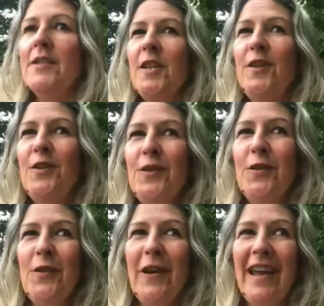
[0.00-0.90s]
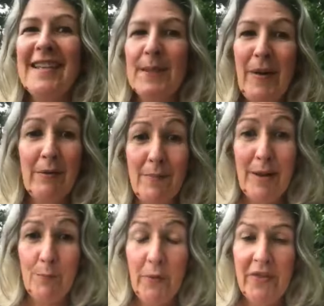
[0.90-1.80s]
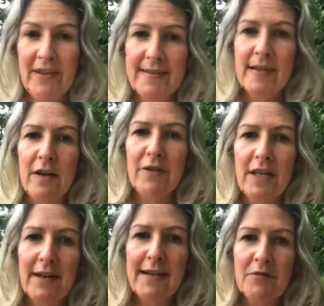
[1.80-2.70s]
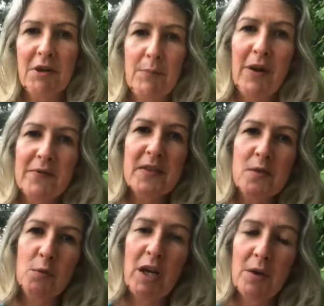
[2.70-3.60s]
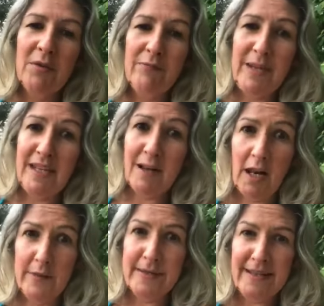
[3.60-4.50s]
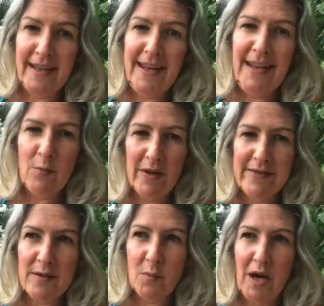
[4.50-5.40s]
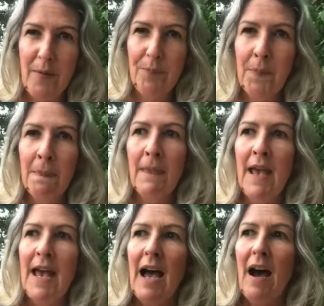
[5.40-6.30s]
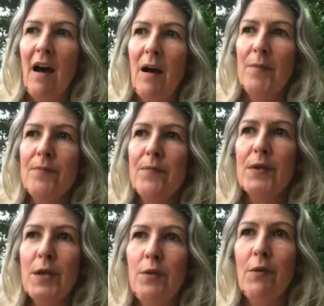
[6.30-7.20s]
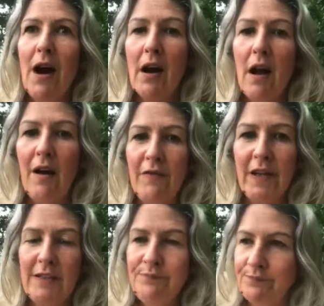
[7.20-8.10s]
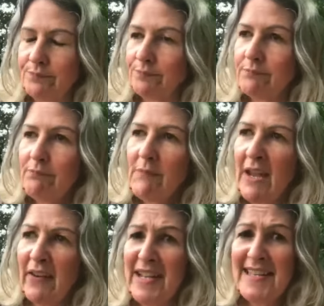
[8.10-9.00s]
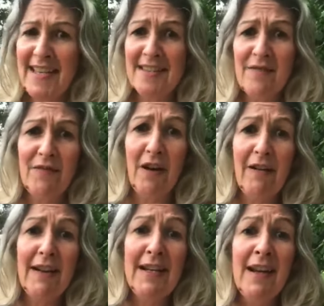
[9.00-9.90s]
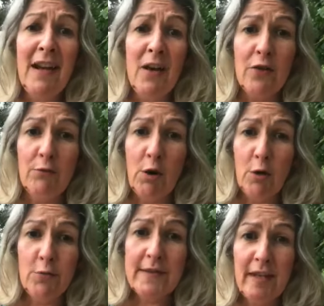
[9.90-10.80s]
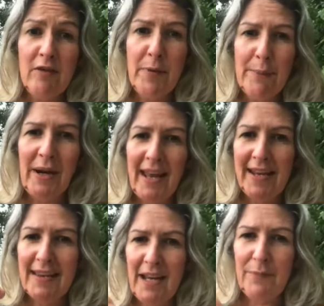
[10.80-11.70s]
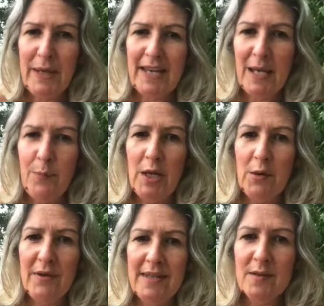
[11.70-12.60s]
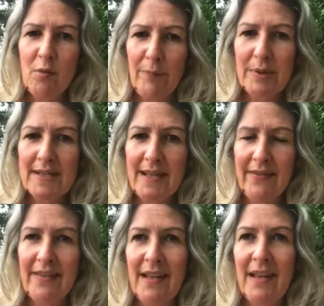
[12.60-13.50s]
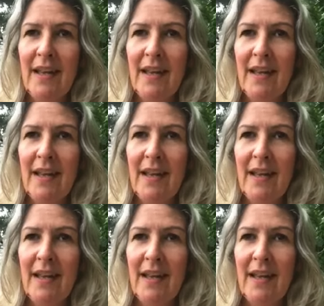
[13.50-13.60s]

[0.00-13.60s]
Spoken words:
to experiment with this over the next 3 months, to work with me closely, one-to-one, to uncover and identify the roles that you've been playing that have been keeping you in this 1%